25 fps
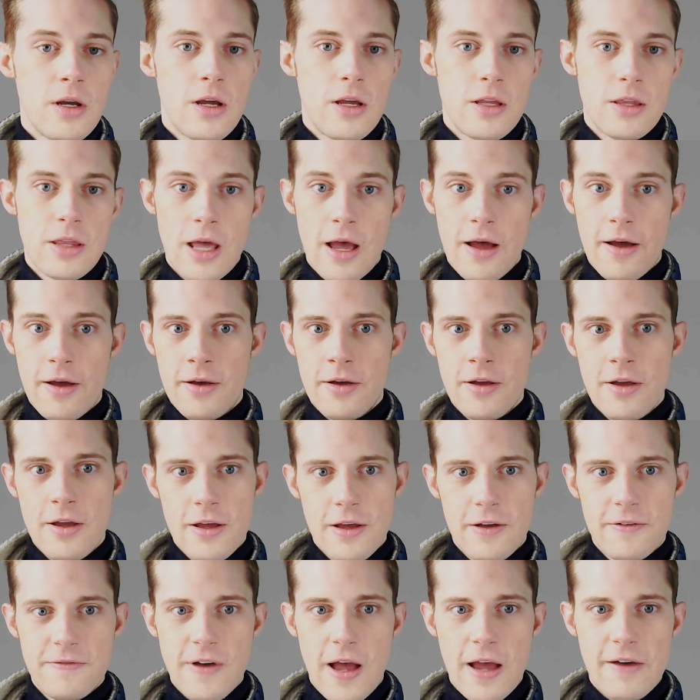5
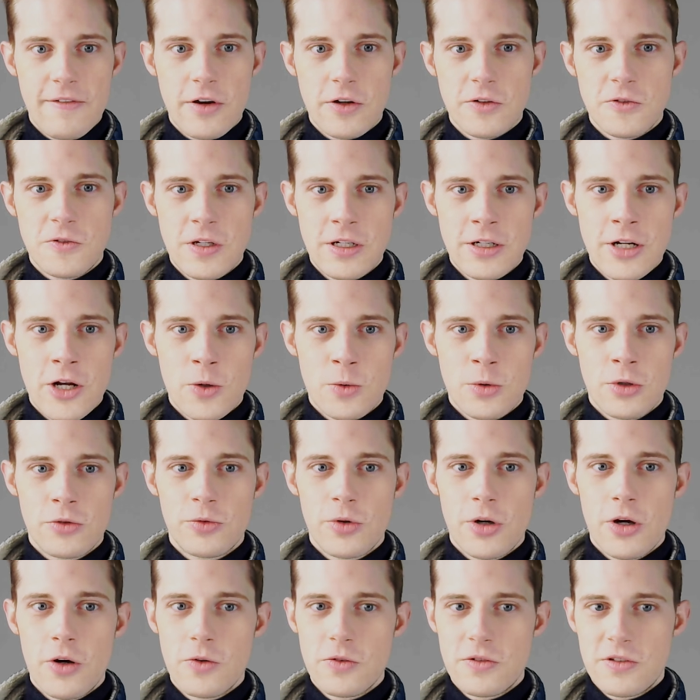Audino in a
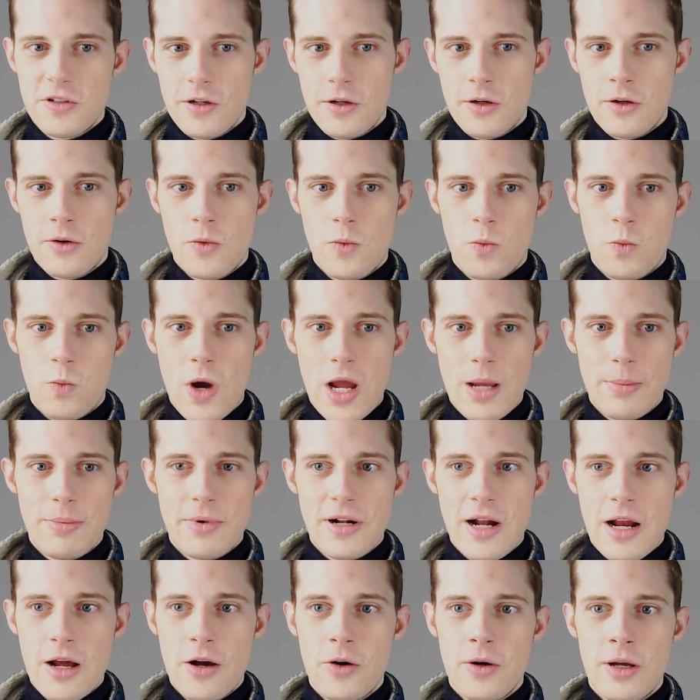row to wipe it
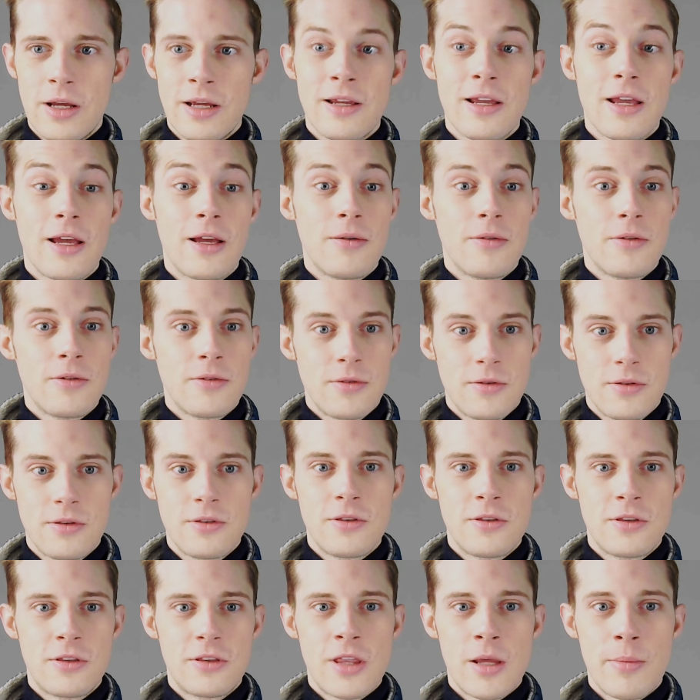out and get
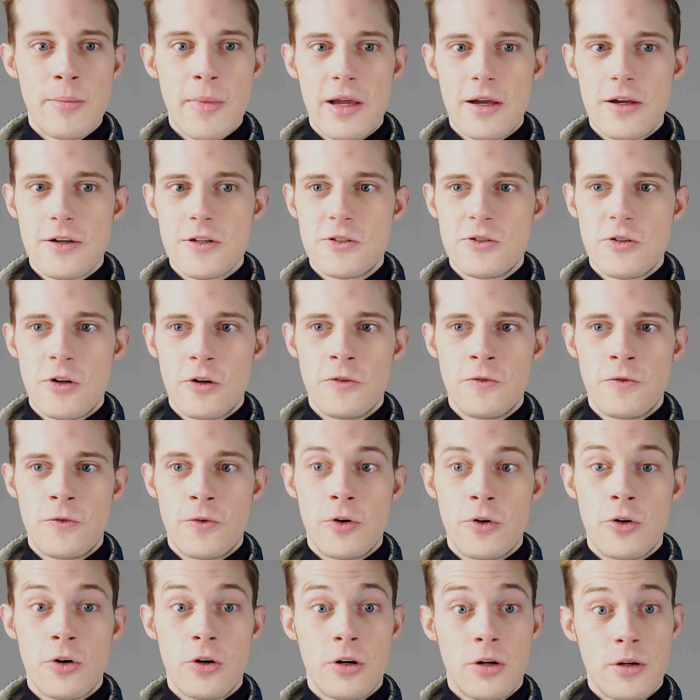the Mega Stone
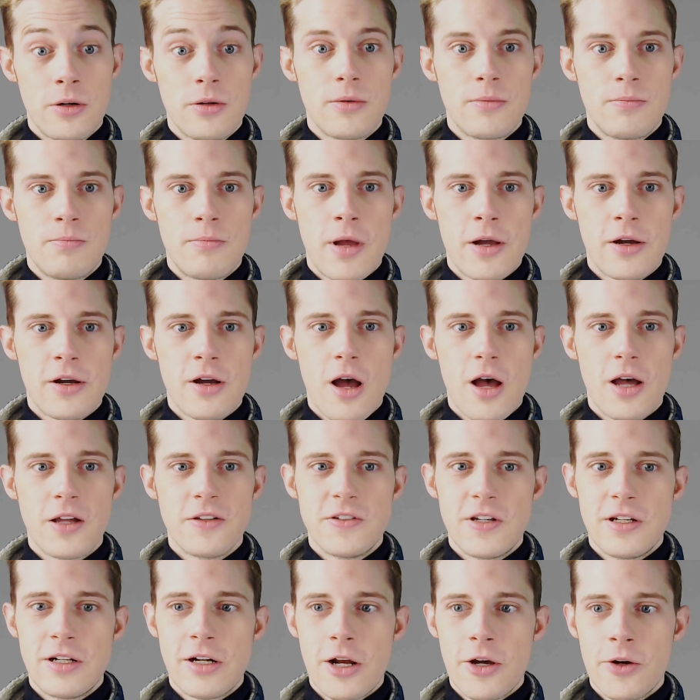for Mega
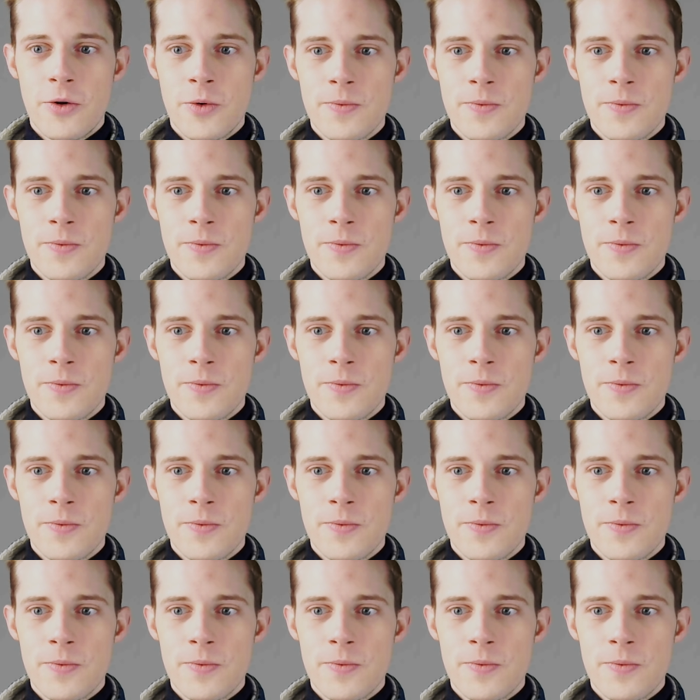Audino.